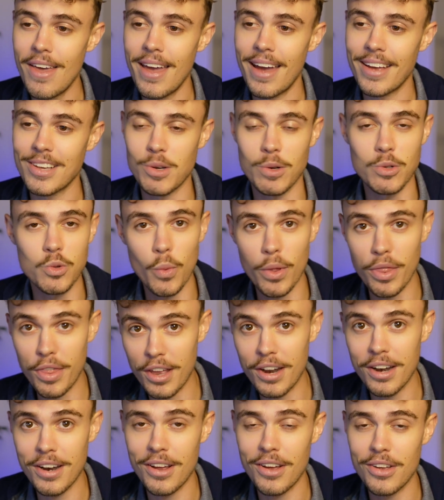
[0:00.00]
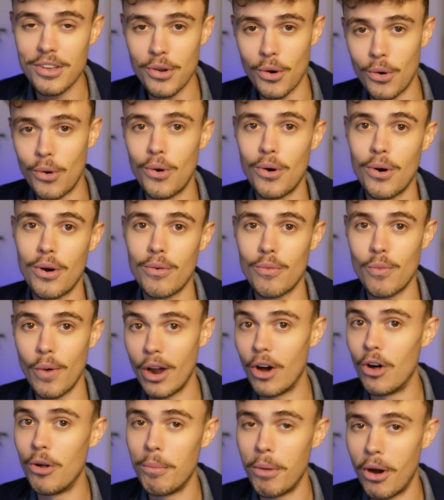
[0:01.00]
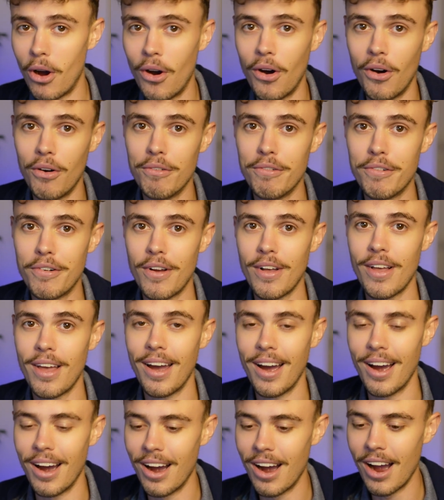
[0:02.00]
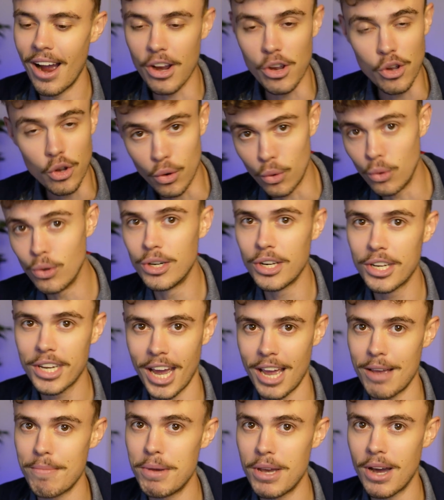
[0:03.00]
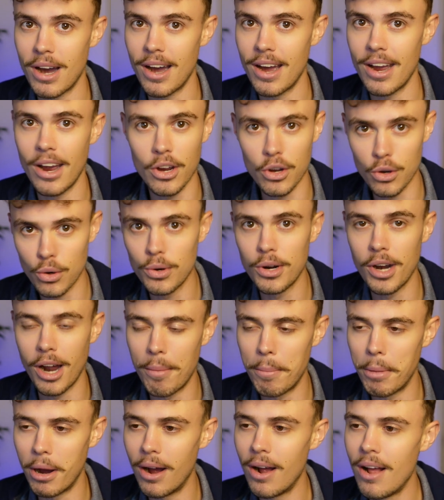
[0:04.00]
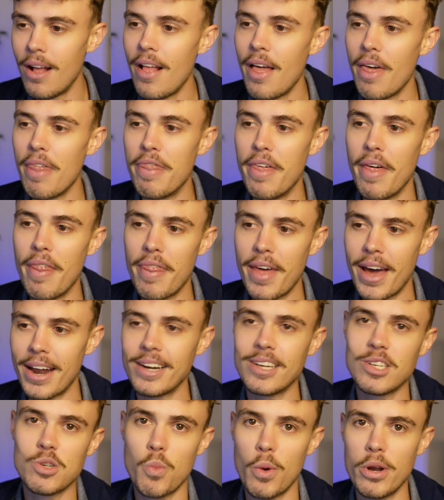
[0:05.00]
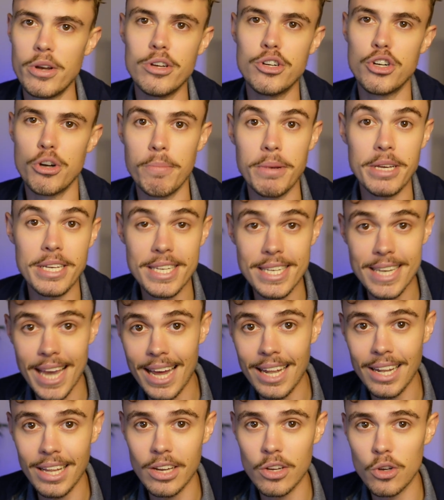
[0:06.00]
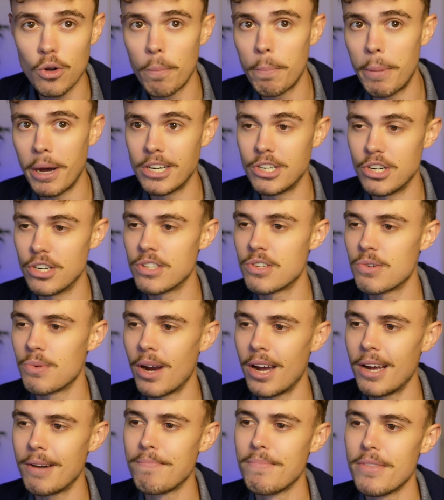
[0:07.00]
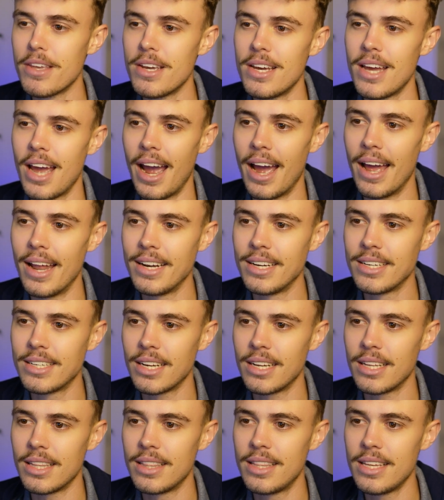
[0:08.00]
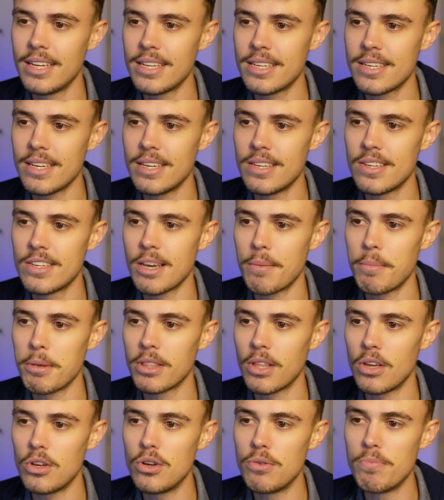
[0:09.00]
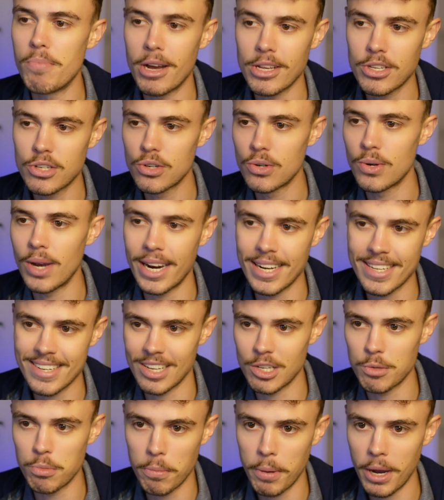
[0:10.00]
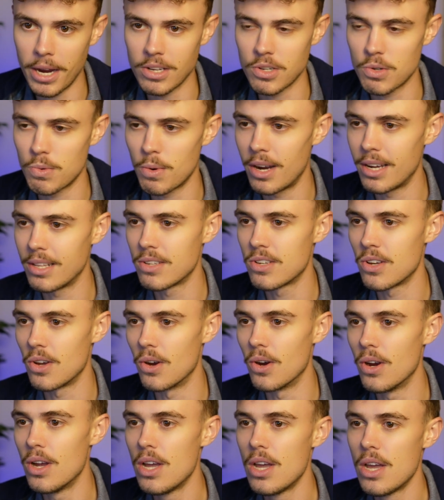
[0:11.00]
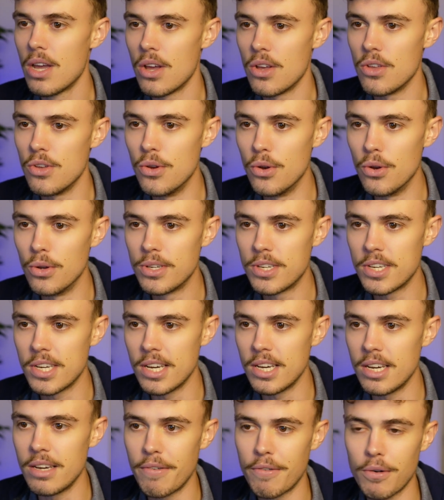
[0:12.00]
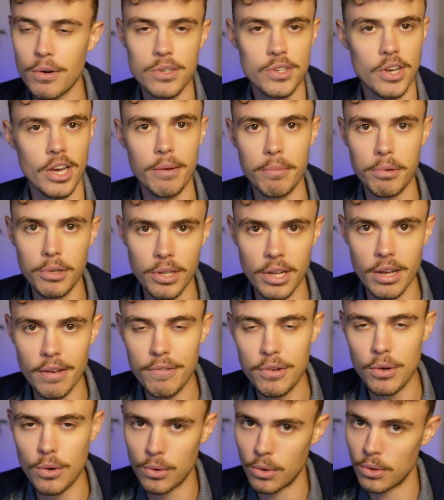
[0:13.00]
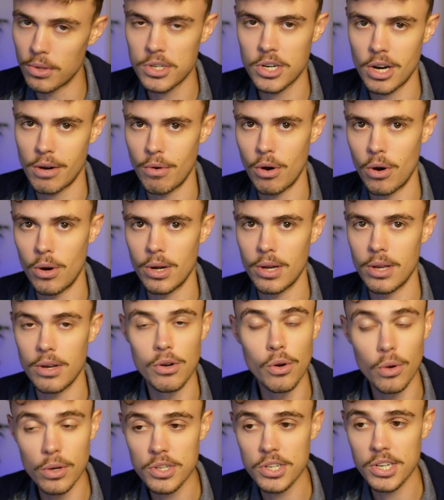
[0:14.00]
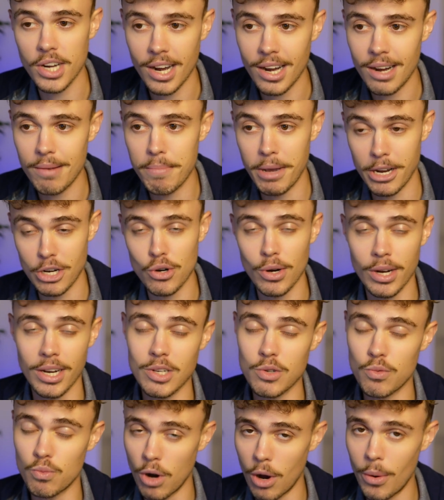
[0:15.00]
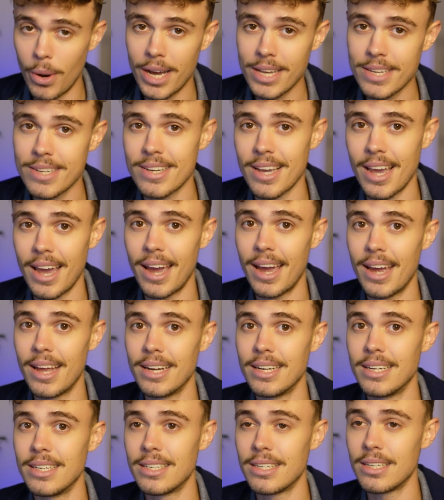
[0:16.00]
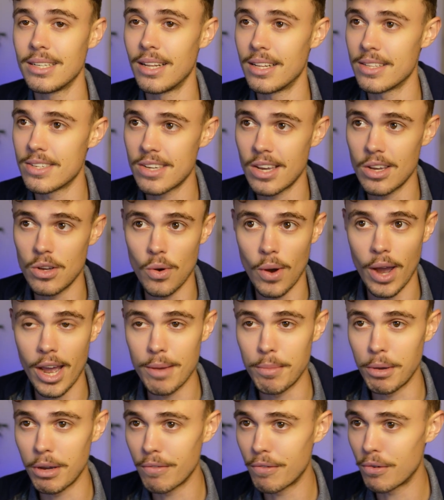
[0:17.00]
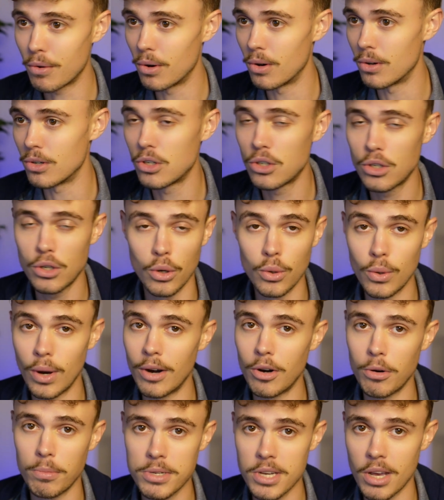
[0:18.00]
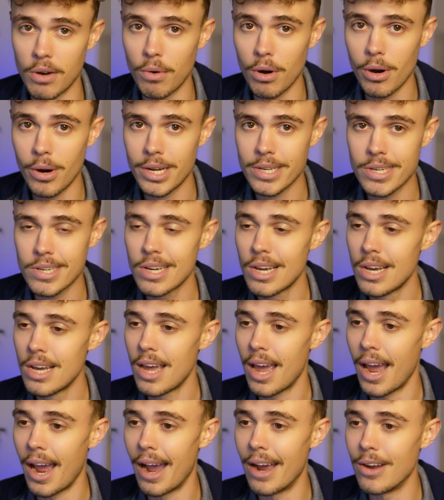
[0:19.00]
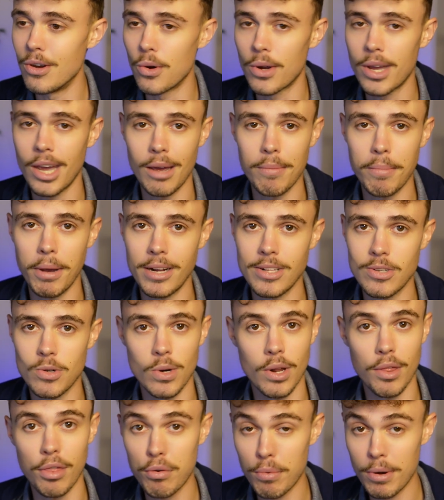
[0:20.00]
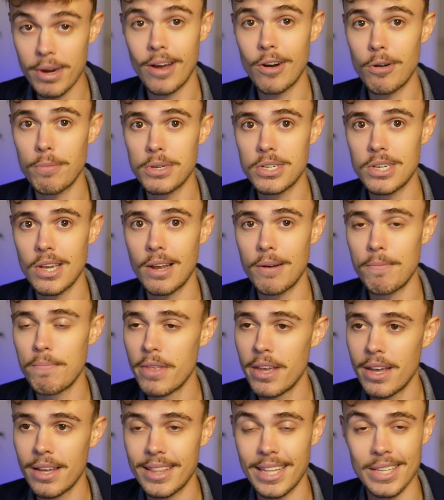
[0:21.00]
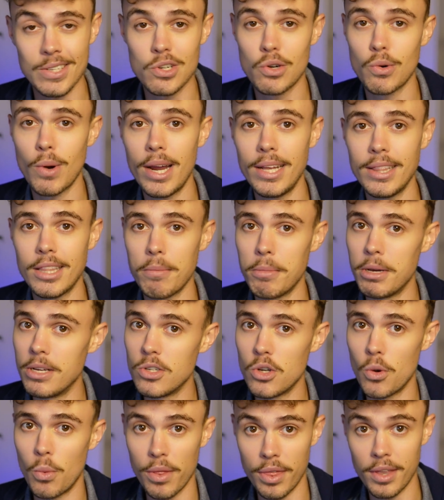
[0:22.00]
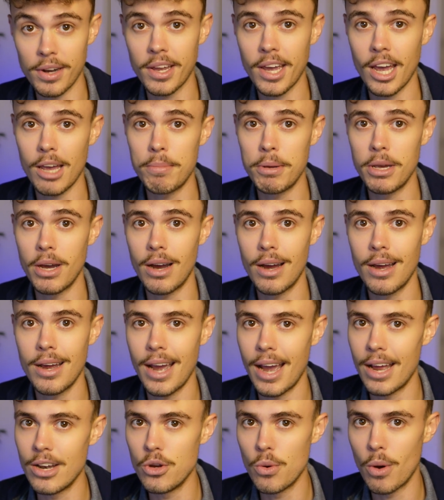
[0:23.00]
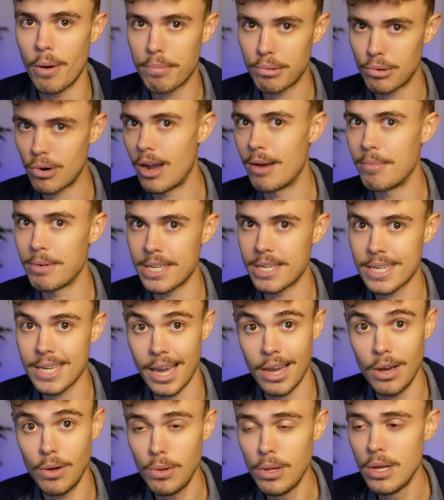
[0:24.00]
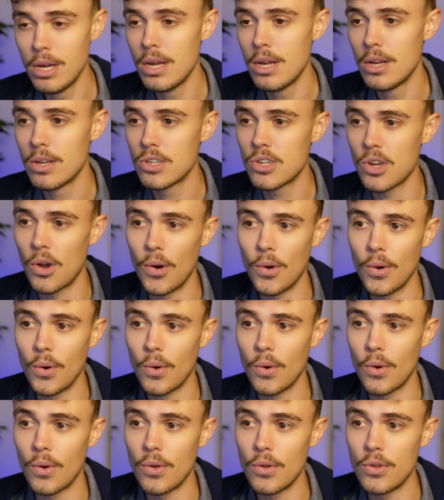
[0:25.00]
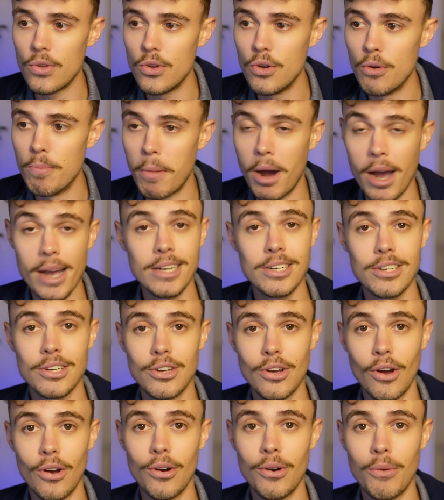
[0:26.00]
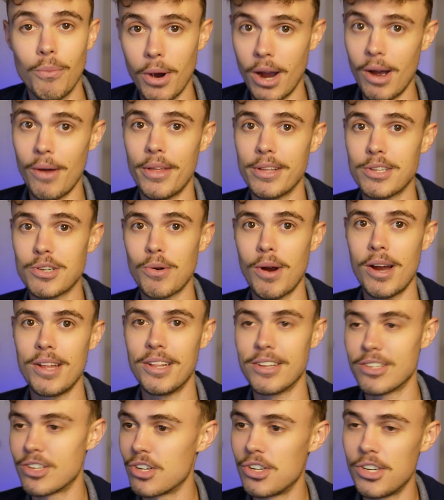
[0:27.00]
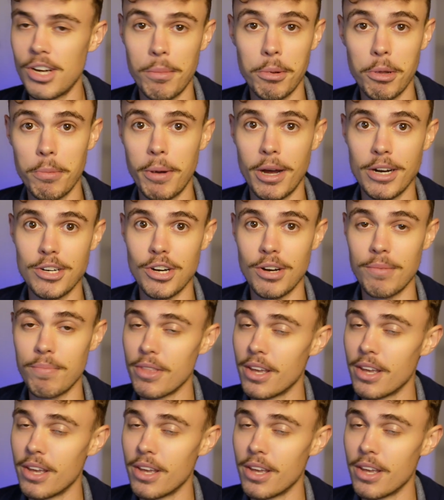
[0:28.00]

So it's within your realm of a good KPI, a good number, then that is when you should be scaling your budgets, right? And this is something that you must do at a sensible pace, right? So you see, for example, if your North Star metric is ROAS, and let's say you're aiming for a 200% ROAS and your campaigns are at a 300%, that's great. That means you're within KPI and you are primed to scale. So you might go, wow, that's great. Let's just double the budget.